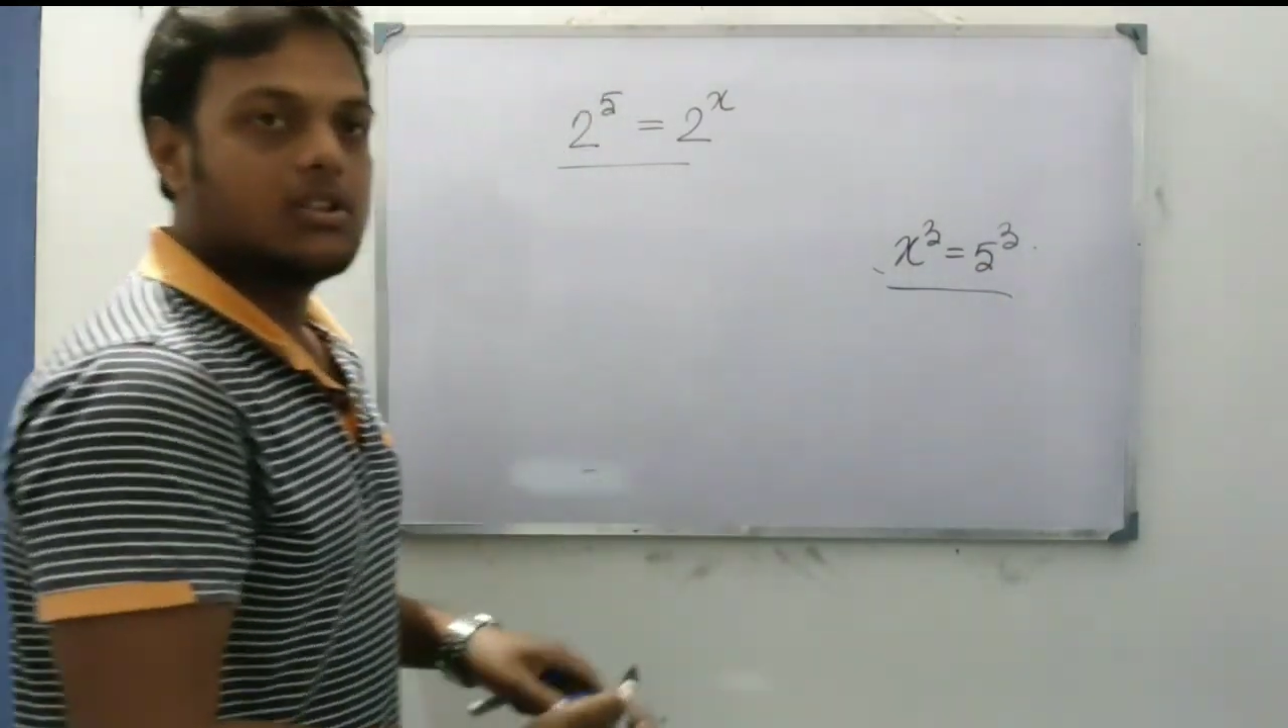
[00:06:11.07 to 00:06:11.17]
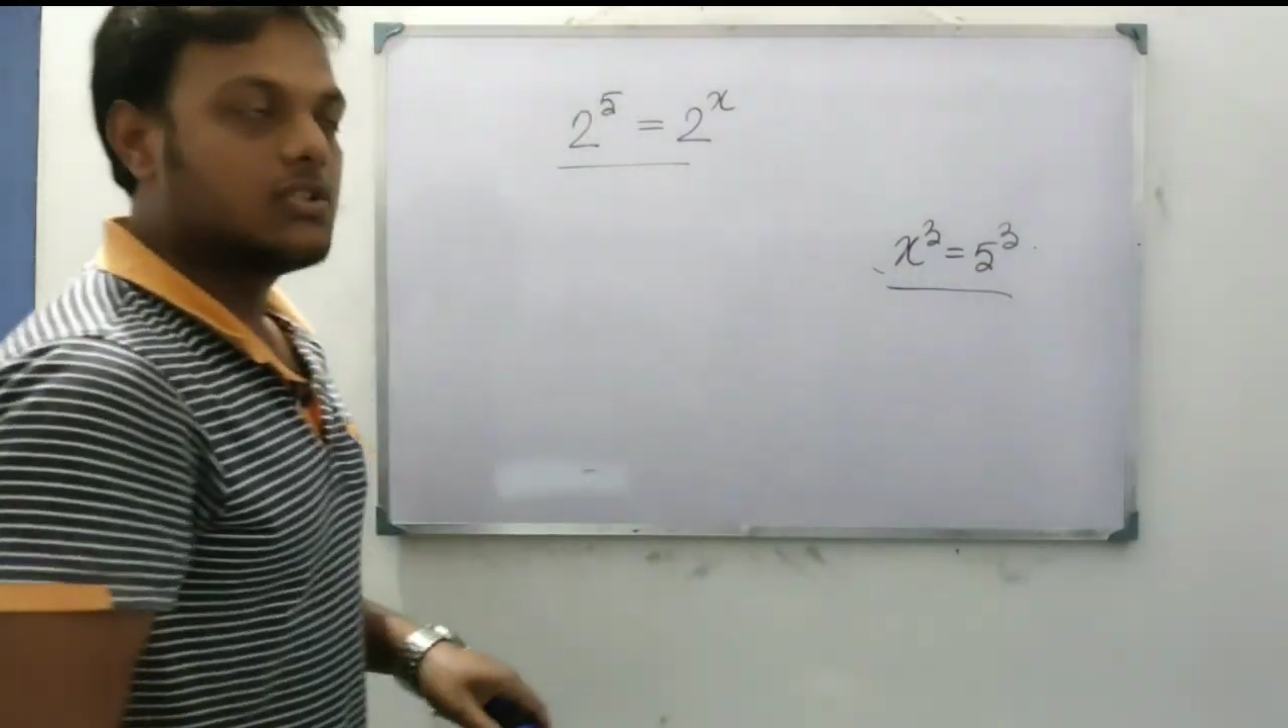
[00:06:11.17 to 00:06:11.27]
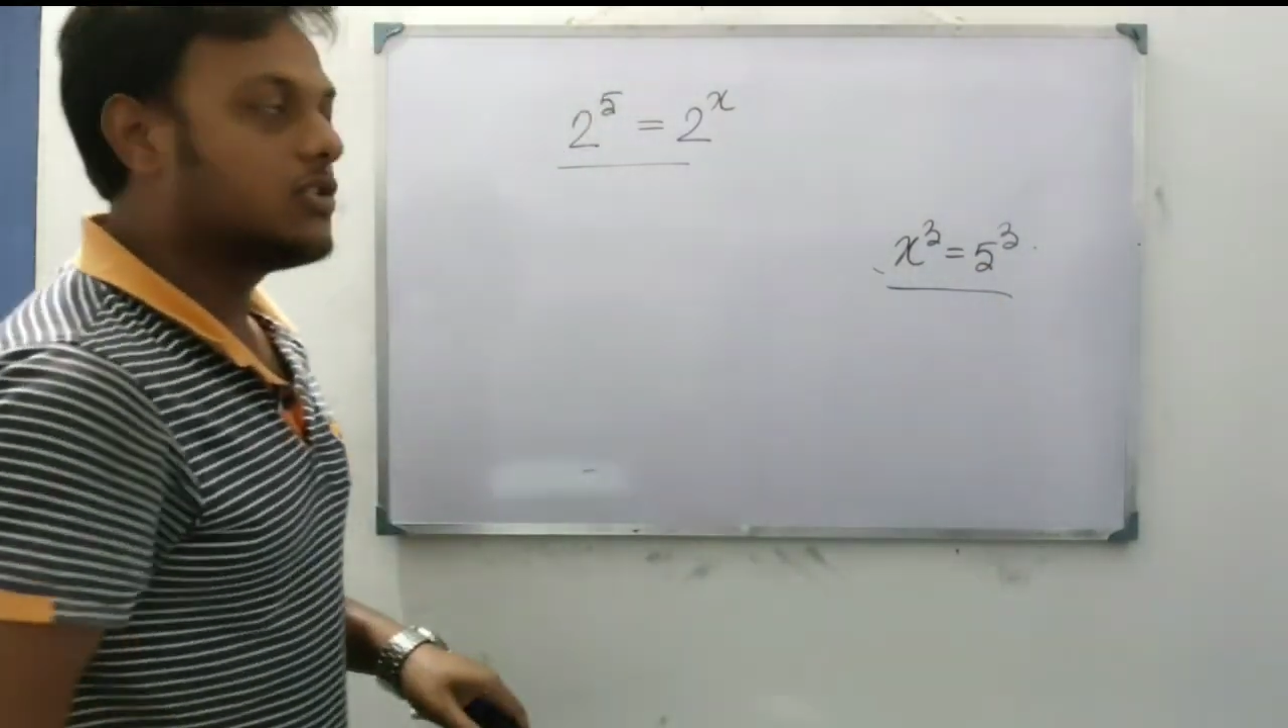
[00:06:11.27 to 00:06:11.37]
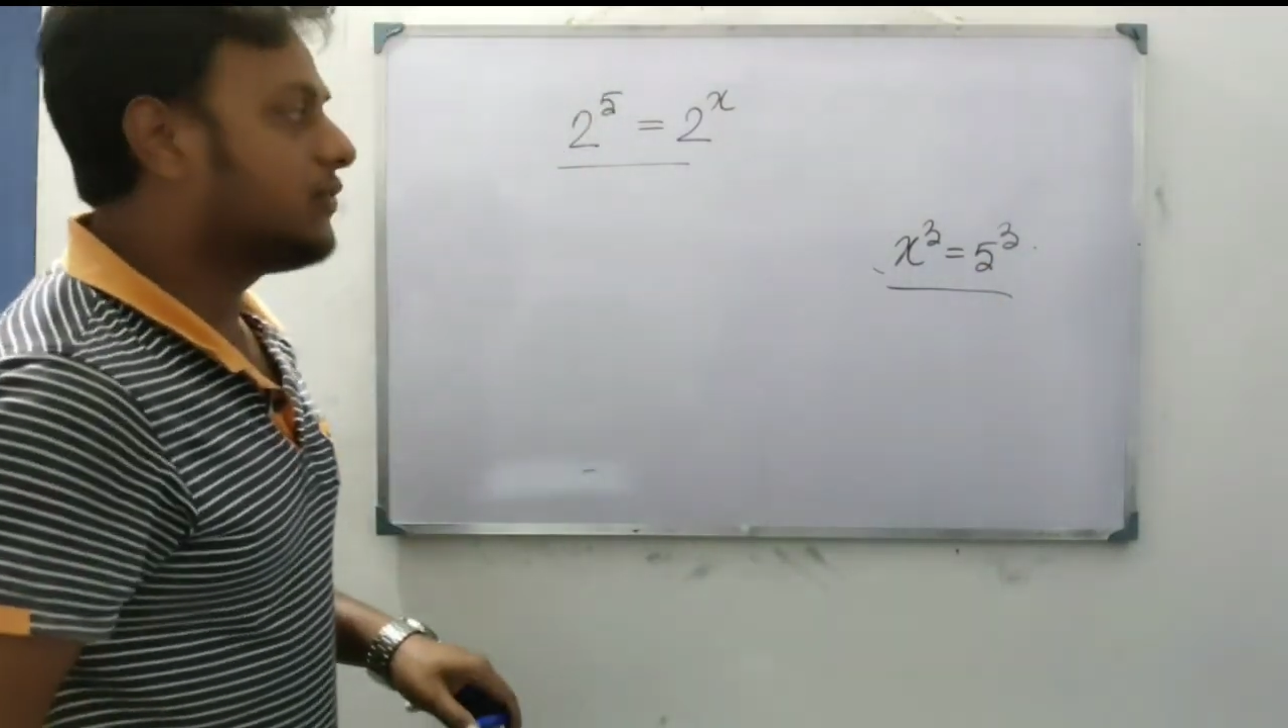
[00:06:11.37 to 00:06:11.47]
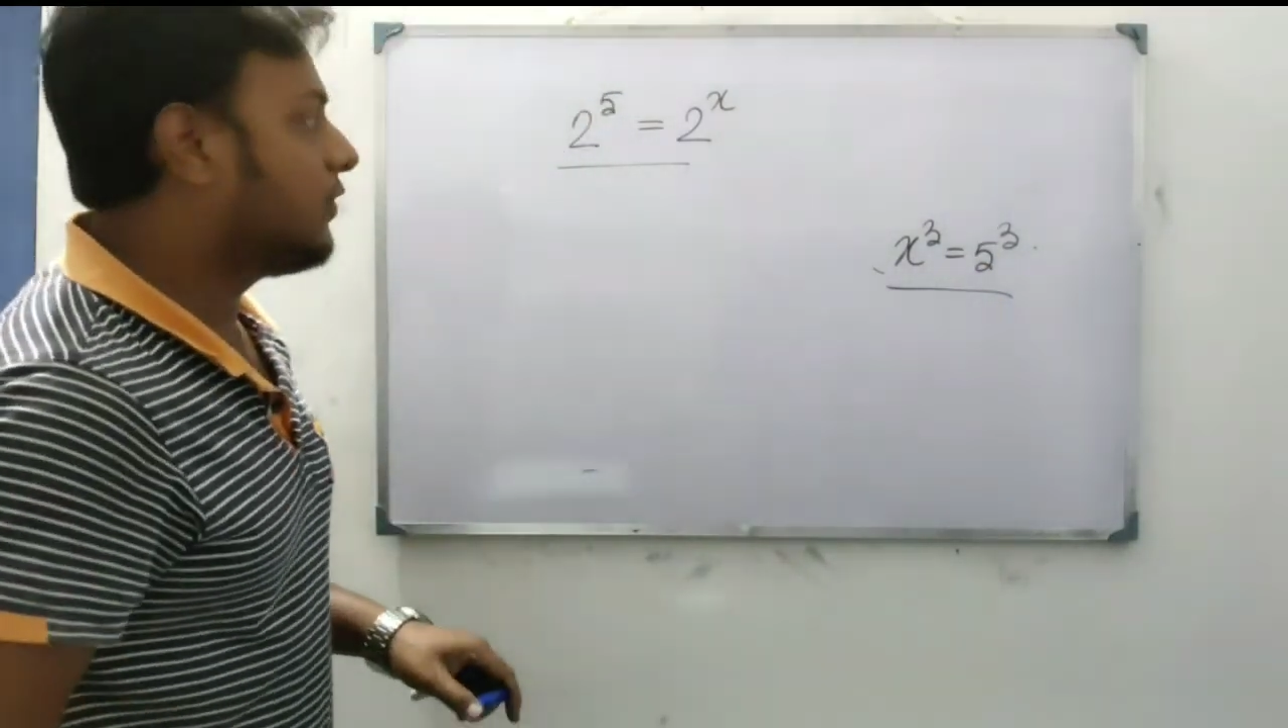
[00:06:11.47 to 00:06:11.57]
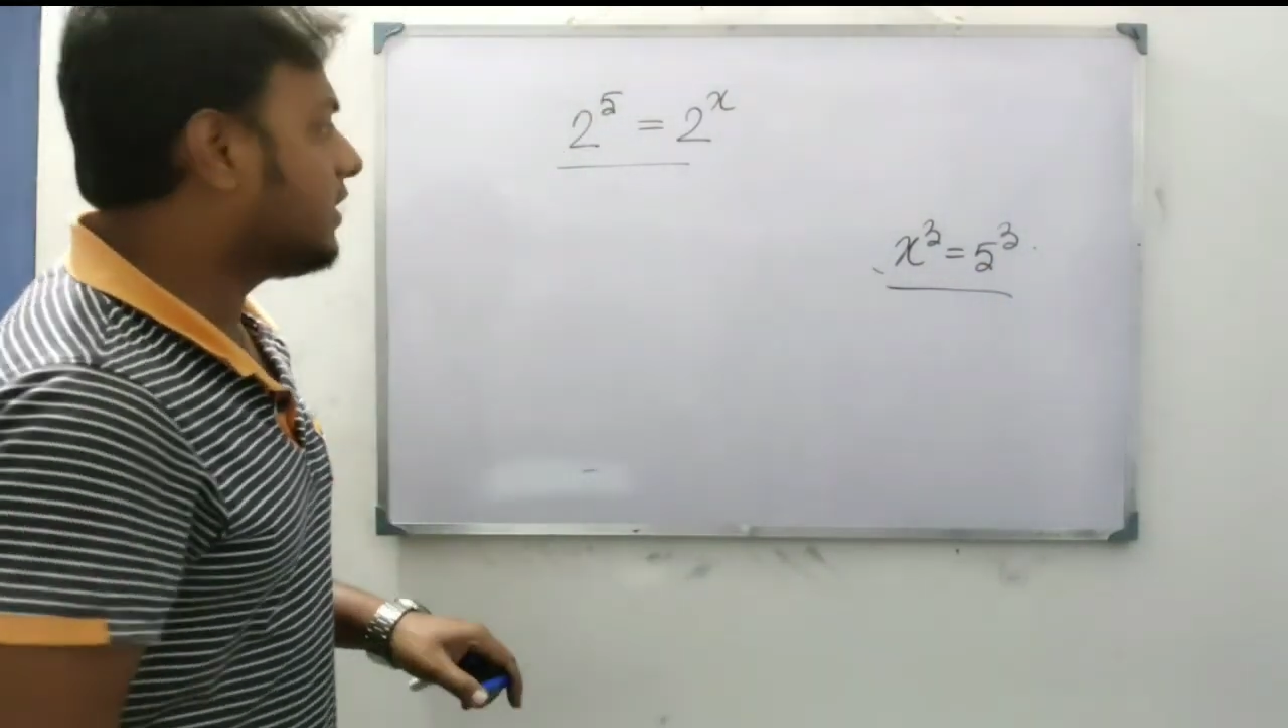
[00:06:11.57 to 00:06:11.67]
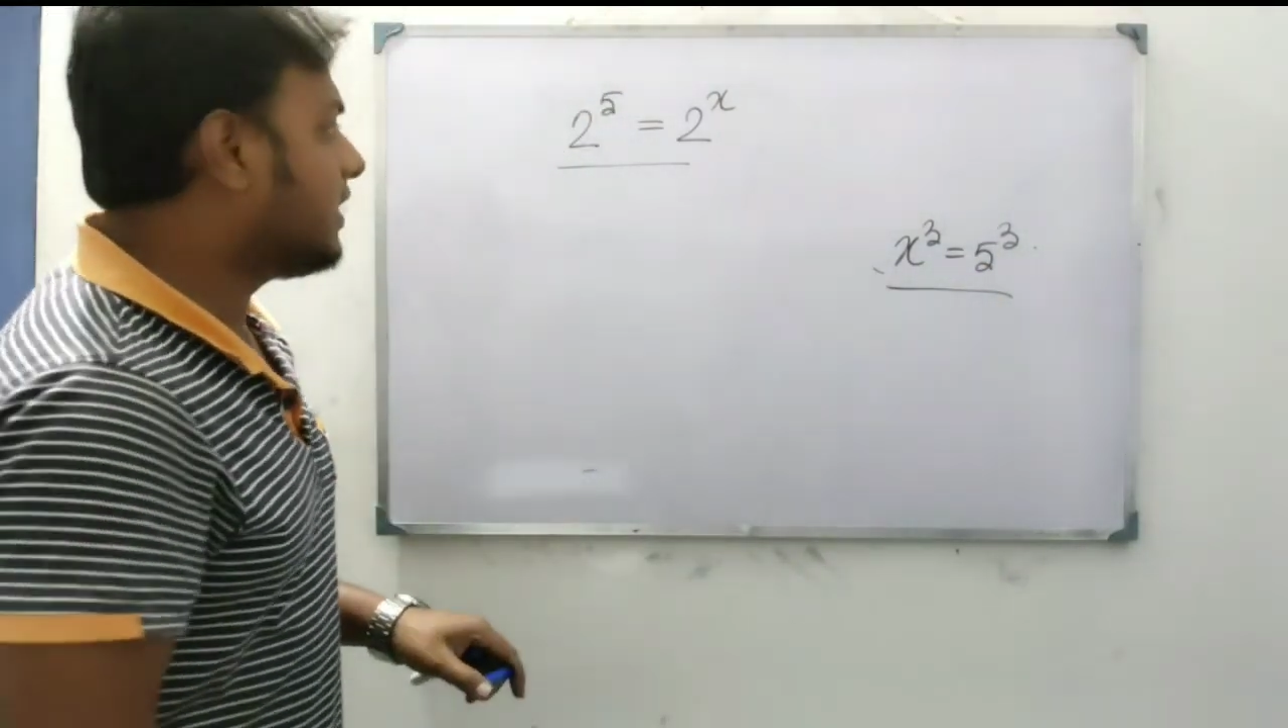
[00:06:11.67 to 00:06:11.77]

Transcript: So for